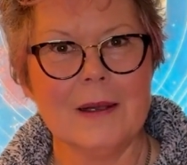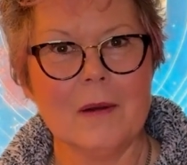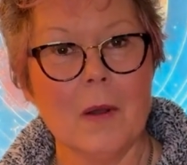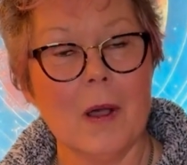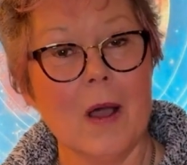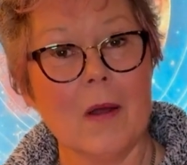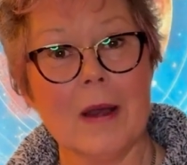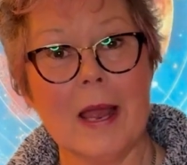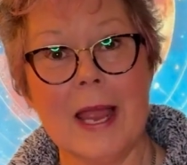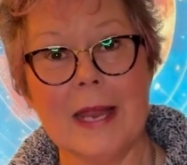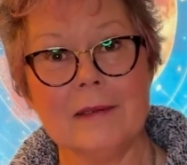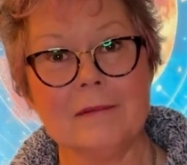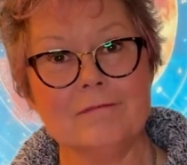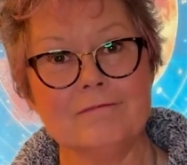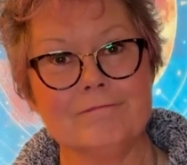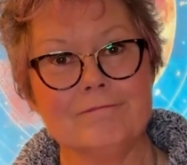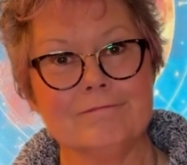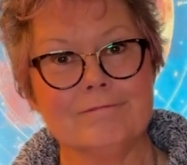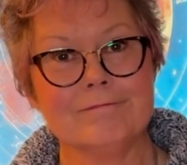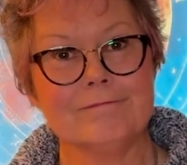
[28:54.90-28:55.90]
All right.
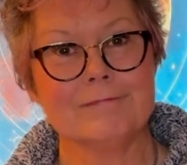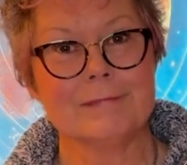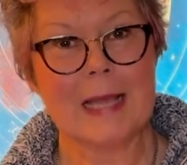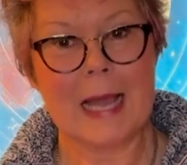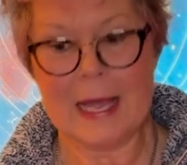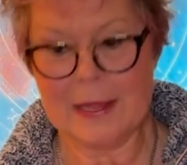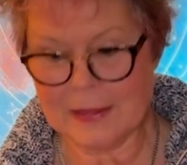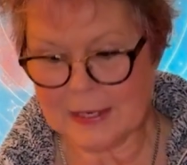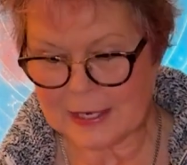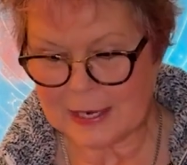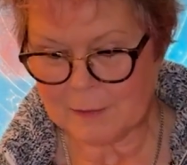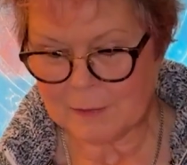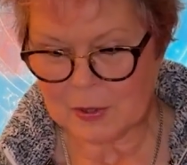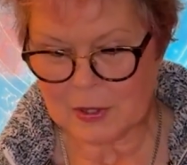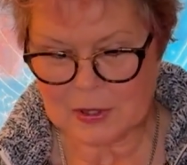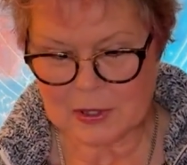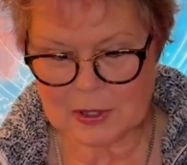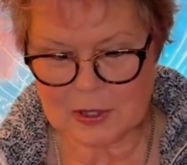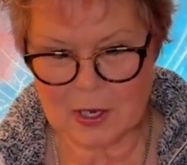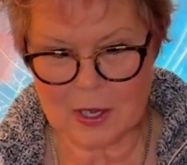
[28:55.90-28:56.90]
I think I'm
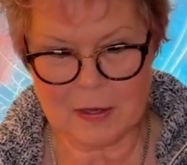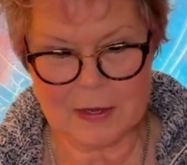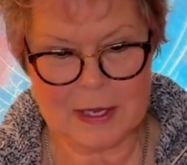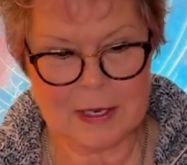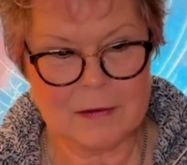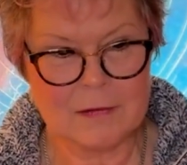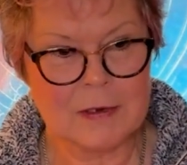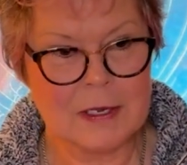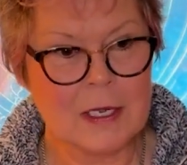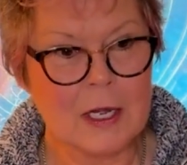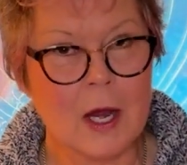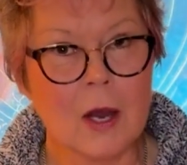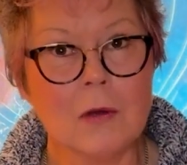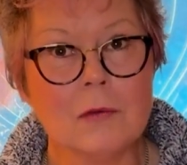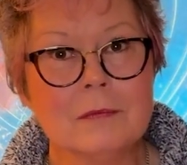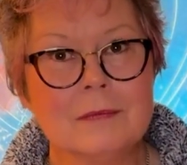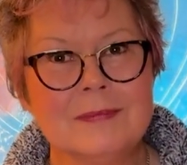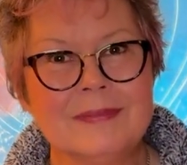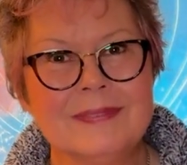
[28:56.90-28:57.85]
going to call that a video.